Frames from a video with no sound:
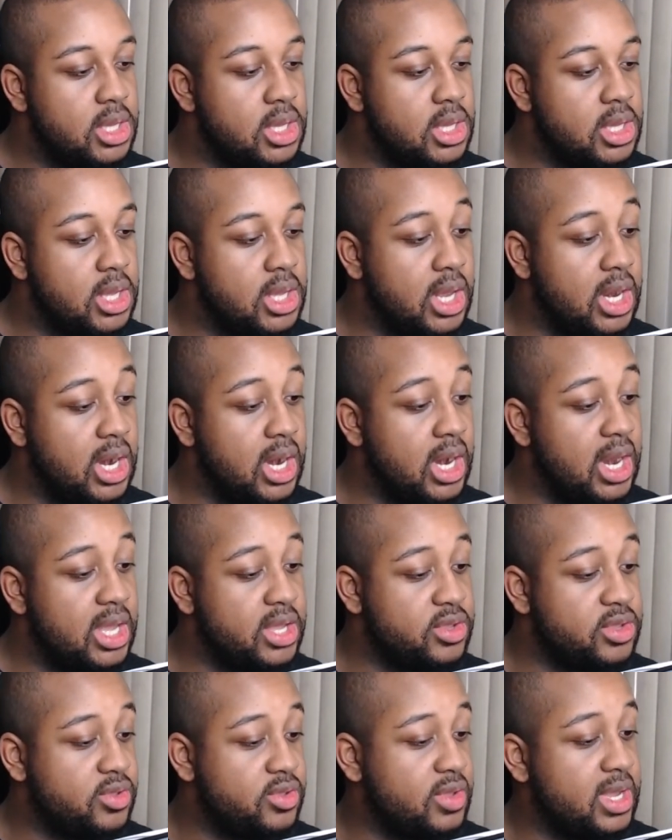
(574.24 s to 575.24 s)

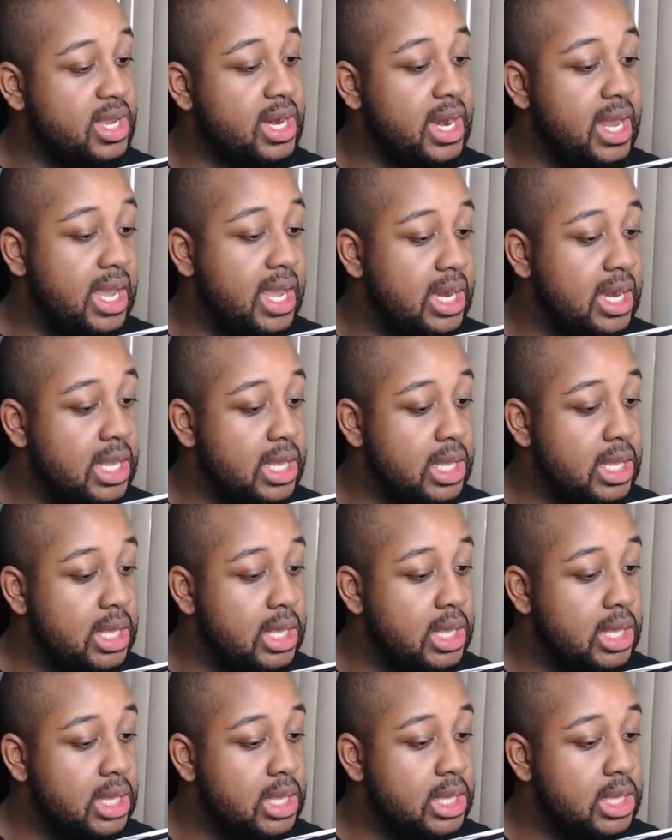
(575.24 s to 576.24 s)
Electric Lady,
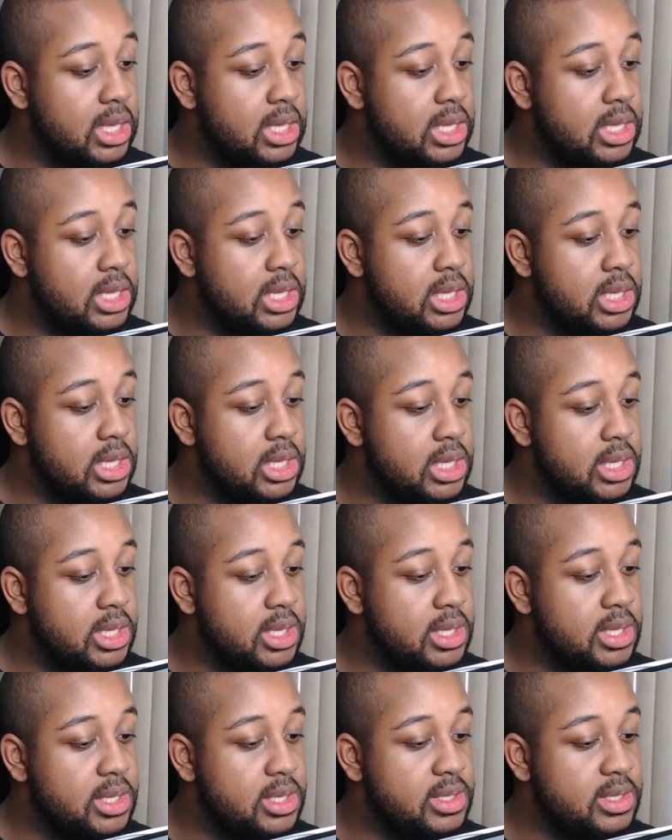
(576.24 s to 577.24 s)

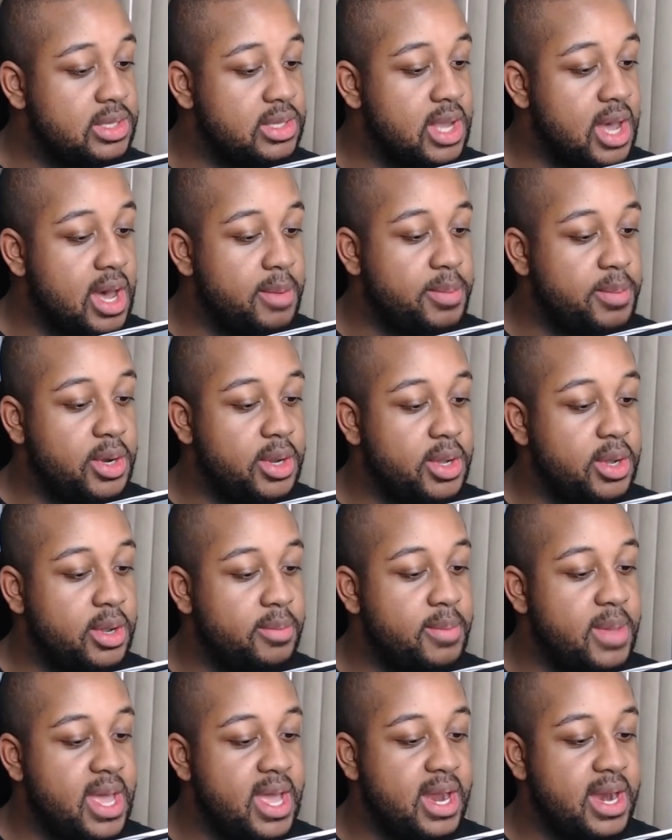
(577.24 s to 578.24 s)

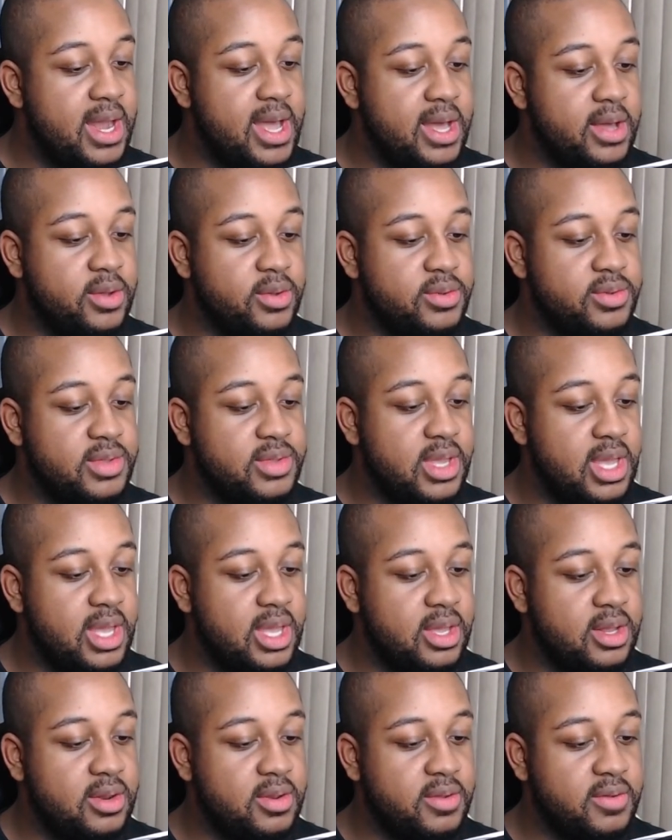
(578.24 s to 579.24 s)
Doppler, Madhouse,
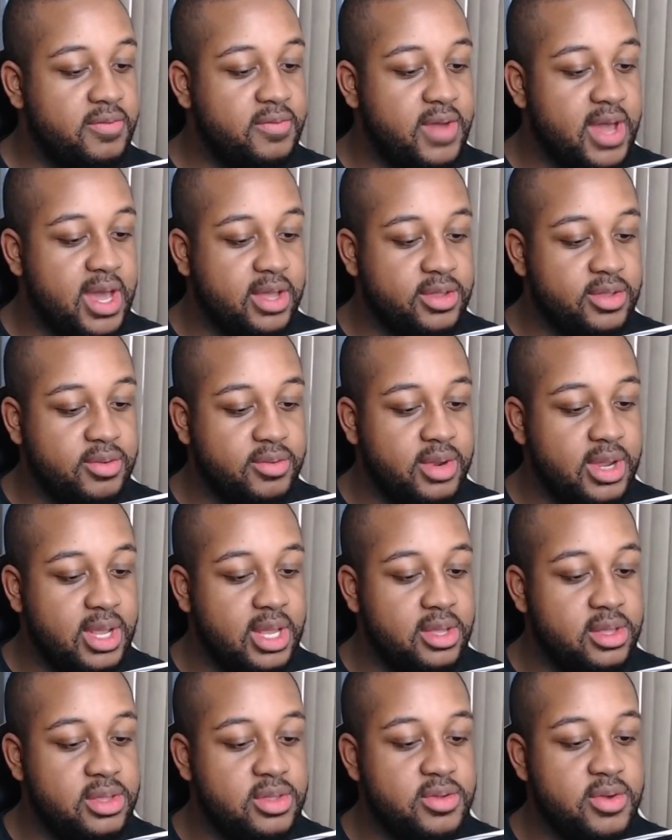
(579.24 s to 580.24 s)
Hit Factory,
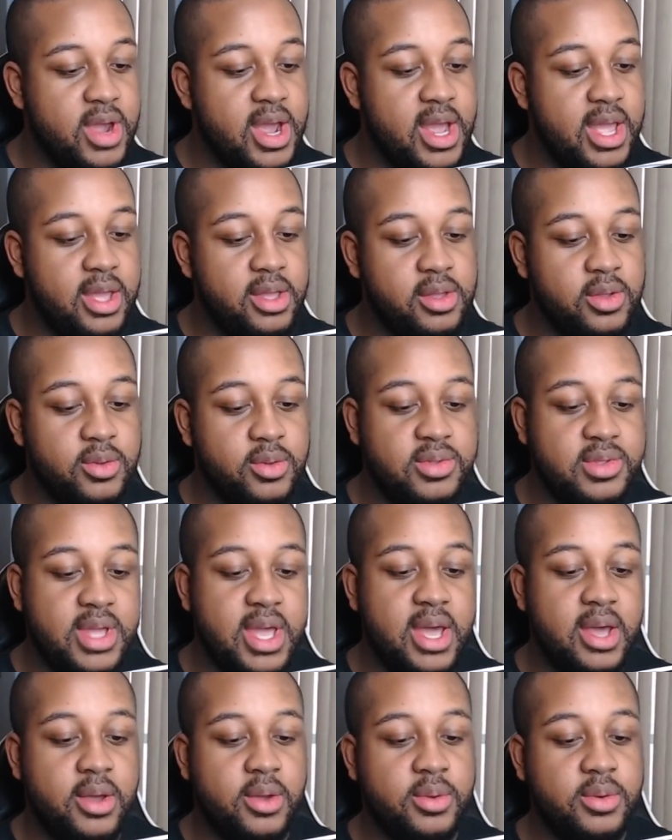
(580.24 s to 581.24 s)
and Triangle
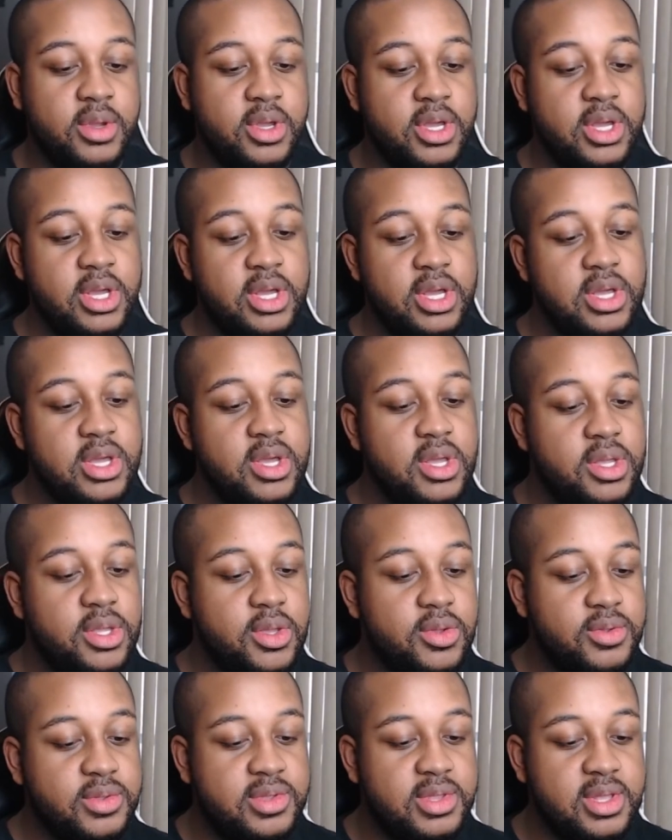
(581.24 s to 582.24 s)
Sound.
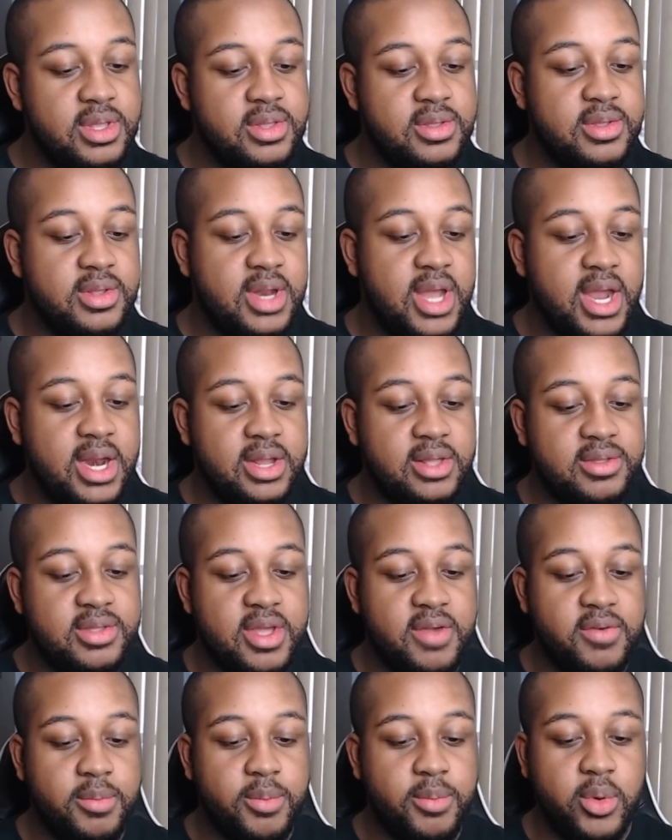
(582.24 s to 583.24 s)
Houston's
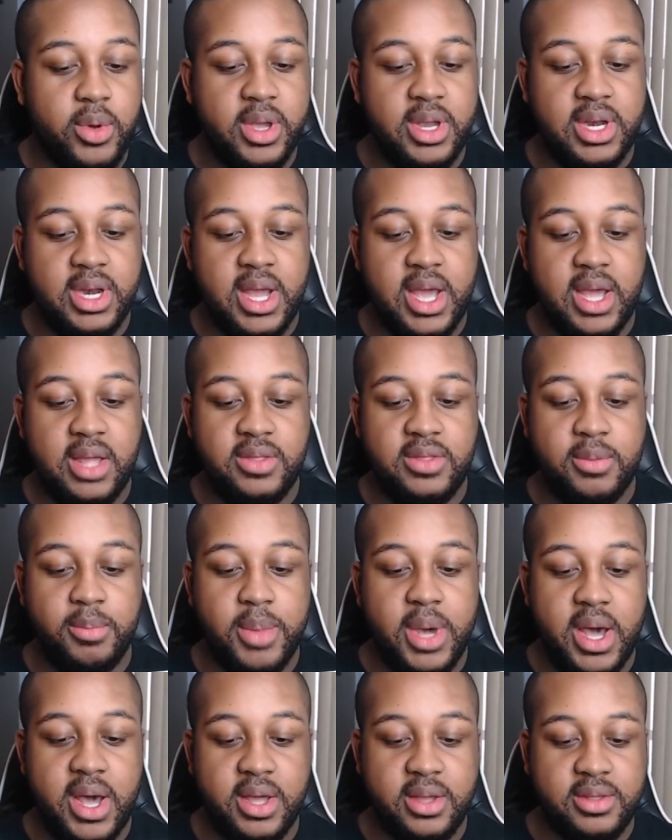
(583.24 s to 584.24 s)
97.9 The
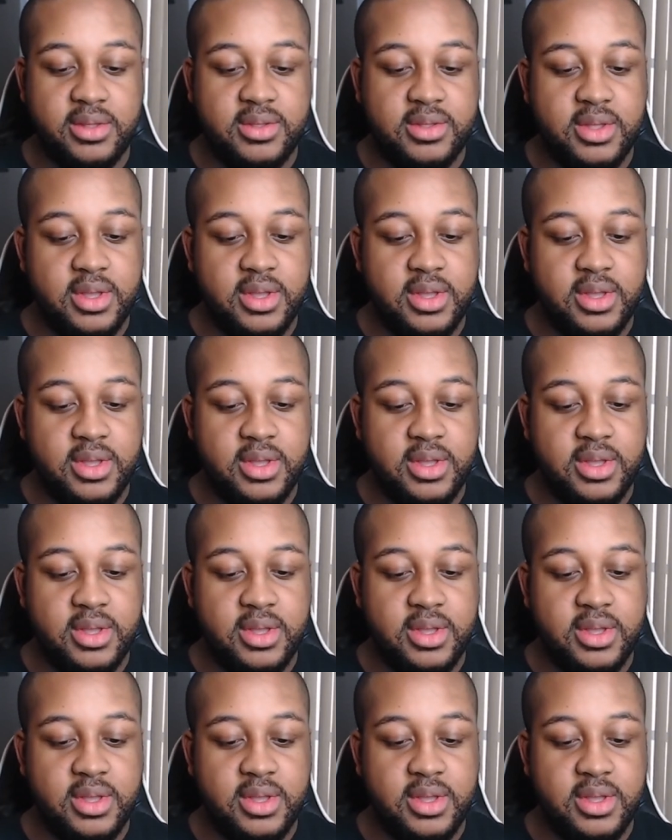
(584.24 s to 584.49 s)
Box.